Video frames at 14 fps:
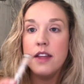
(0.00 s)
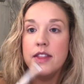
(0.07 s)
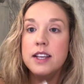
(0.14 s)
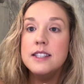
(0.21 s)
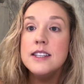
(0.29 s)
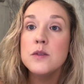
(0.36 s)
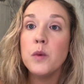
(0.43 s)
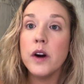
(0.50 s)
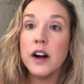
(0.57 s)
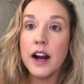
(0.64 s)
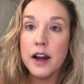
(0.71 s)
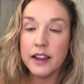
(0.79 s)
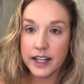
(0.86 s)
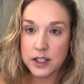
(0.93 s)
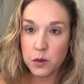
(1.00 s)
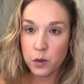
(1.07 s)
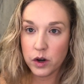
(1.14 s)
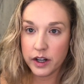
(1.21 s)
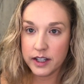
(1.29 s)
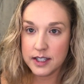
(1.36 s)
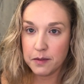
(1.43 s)
This is where I like to
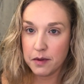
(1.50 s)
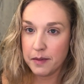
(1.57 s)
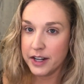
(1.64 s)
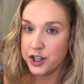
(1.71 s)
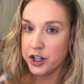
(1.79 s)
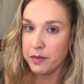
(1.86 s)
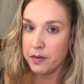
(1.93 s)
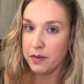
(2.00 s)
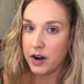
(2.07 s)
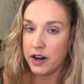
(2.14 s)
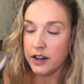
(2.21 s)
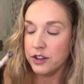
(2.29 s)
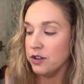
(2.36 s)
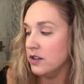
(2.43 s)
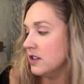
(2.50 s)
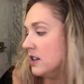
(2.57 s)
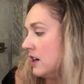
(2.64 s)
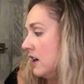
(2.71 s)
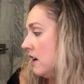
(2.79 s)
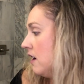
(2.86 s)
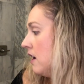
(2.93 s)
work in some of my cheaper products. You'll
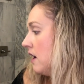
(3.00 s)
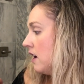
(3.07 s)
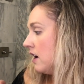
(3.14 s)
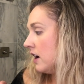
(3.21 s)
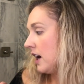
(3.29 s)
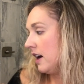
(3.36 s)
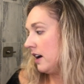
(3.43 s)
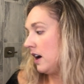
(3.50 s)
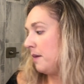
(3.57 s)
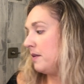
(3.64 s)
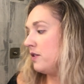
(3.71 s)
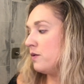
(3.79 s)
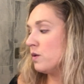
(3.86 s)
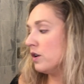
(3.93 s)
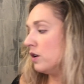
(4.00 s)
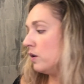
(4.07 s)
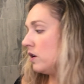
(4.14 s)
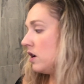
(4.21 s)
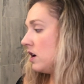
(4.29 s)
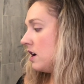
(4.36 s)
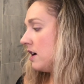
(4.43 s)
see kind of coming through.
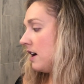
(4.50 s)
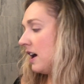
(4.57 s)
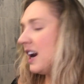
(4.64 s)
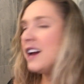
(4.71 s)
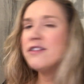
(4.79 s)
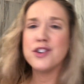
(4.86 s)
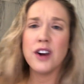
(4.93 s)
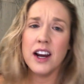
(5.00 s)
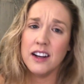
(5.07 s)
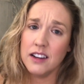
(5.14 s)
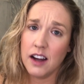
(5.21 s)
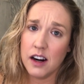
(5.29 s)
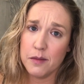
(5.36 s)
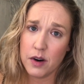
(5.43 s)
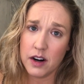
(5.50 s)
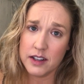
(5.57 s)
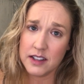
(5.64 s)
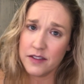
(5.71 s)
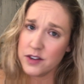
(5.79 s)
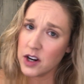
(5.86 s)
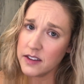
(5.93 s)
And I've tried a lot of products.
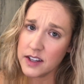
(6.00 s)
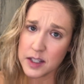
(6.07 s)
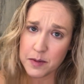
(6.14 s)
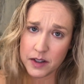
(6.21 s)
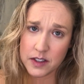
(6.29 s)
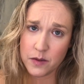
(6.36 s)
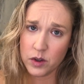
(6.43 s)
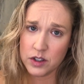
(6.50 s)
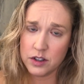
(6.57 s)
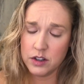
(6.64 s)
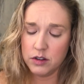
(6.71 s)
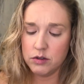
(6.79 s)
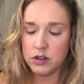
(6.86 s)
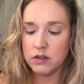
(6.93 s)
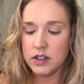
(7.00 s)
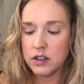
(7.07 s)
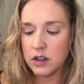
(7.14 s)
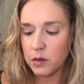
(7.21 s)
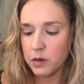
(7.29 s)
I've tried the expensive ones too, so these are